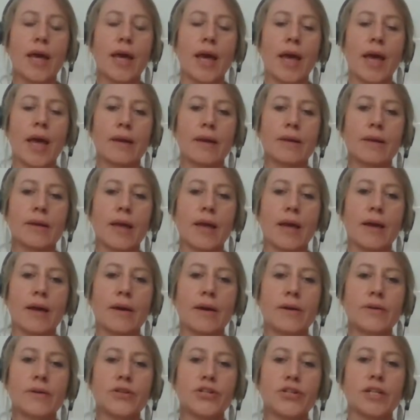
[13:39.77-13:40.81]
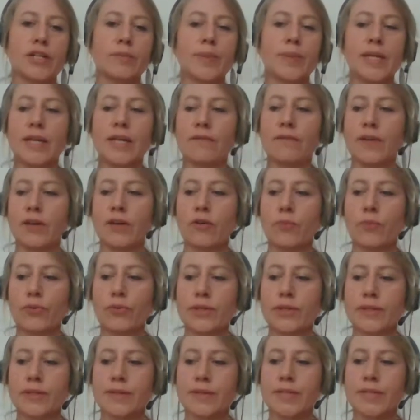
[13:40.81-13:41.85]
and she'll be giving a
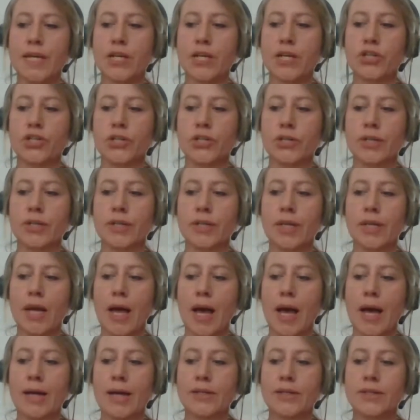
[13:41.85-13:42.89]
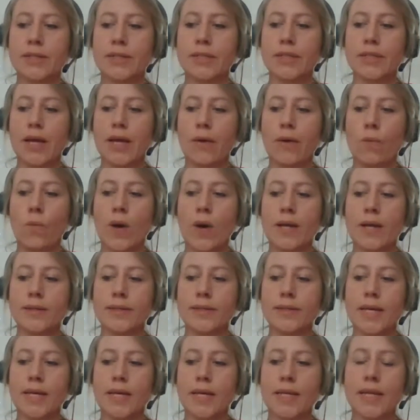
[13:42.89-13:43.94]
presentation at
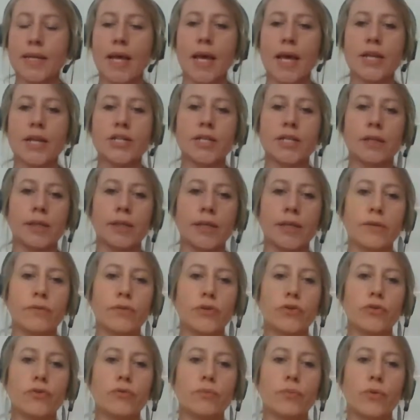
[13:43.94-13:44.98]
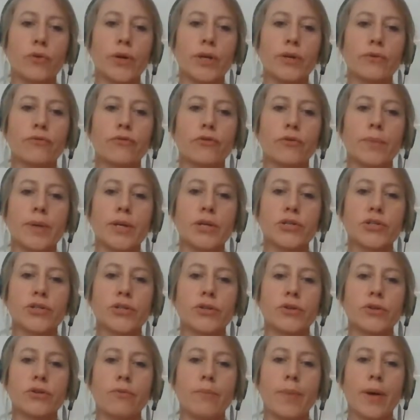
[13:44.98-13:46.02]
1:10, and she'll give you more
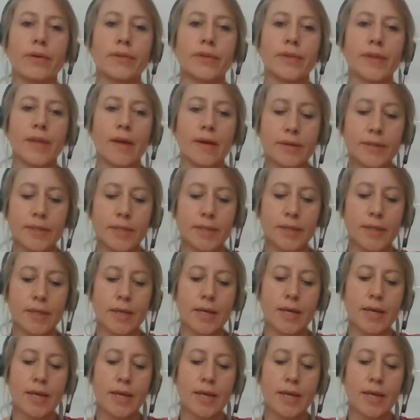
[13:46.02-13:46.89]
information about that